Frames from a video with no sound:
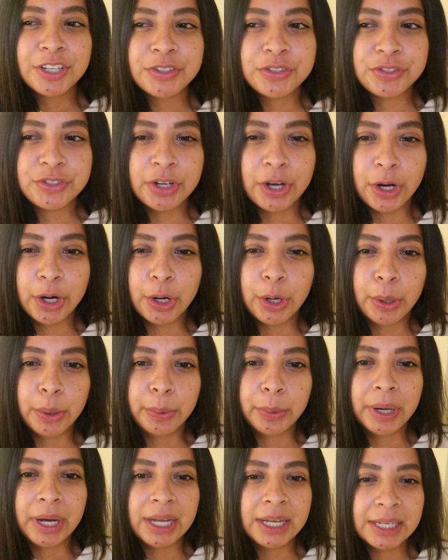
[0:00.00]

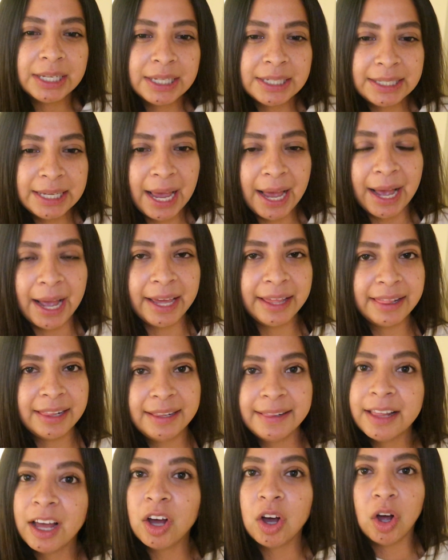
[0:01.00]
So yeah, I
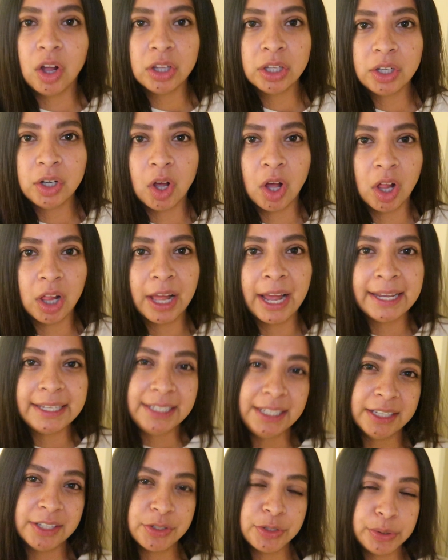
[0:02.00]
think that all in all,
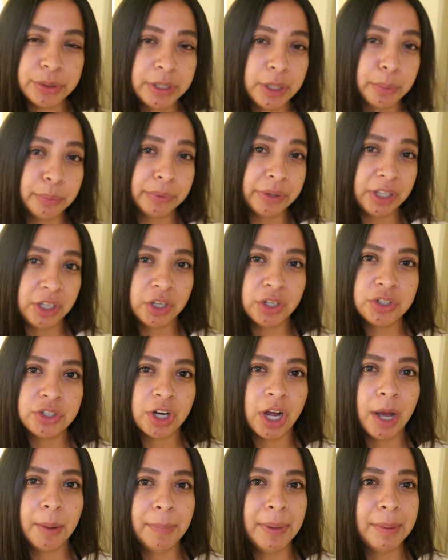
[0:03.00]
IKEA is doing a really good
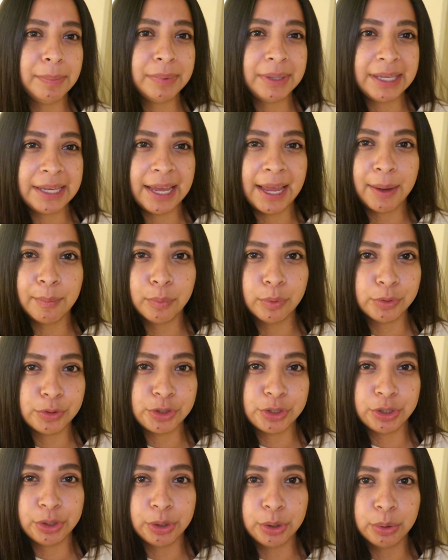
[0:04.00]
job at being able
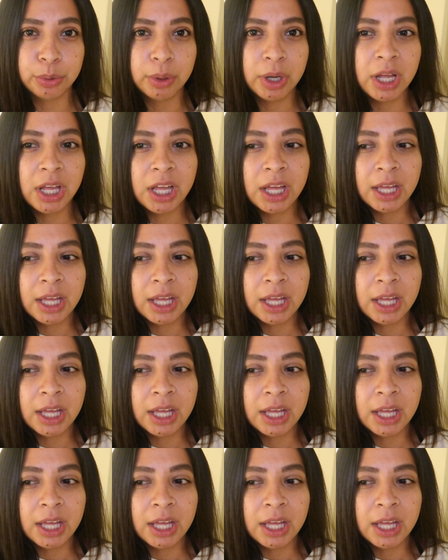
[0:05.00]
to